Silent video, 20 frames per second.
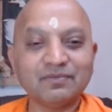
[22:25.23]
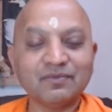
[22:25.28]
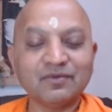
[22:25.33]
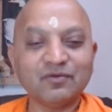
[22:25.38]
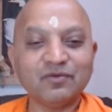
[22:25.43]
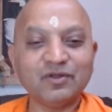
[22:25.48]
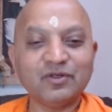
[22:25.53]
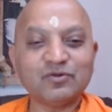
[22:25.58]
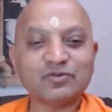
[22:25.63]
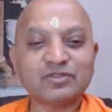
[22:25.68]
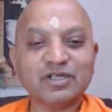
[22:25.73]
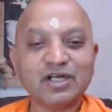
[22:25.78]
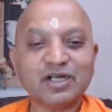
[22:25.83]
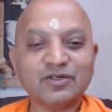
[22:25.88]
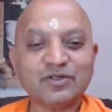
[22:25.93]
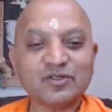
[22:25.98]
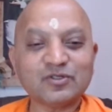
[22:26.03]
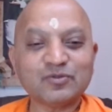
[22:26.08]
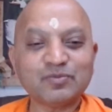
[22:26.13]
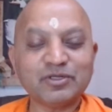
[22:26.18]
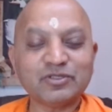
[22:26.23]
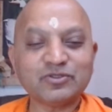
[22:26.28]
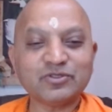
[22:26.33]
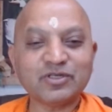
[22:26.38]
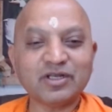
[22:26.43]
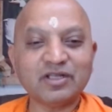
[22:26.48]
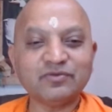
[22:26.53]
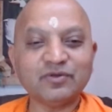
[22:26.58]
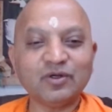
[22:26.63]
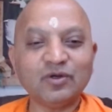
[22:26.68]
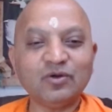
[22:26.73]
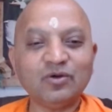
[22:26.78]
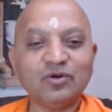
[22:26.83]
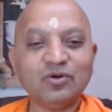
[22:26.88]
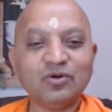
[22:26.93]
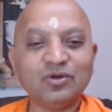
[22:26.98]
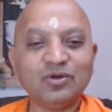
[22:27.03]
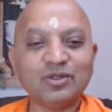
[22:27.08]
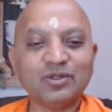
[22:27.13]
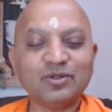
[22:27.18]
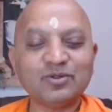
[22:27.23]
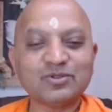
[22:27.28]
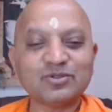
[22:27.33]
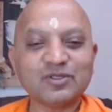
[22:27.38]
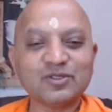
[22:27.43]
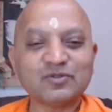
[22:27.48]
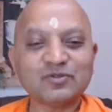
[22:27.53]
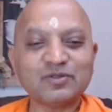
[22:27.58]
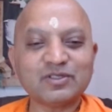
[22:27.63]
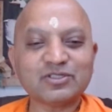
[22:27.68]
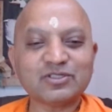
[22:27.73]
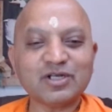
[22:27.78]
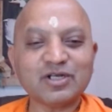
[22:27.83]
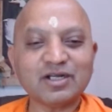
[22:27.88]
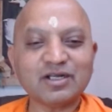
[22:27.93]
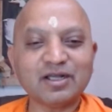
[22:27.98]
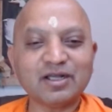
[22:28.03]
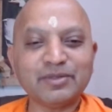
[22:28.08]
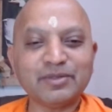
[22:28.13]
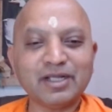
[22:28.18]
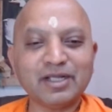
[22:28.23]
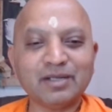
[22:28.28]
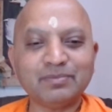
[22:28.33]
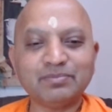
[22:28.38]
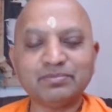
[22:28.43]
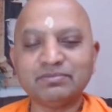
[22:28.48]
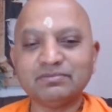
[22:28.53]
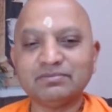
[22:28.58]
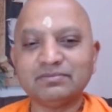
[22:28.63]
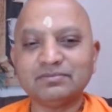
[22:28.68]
when you start your spiritual life, all those things will start coming up.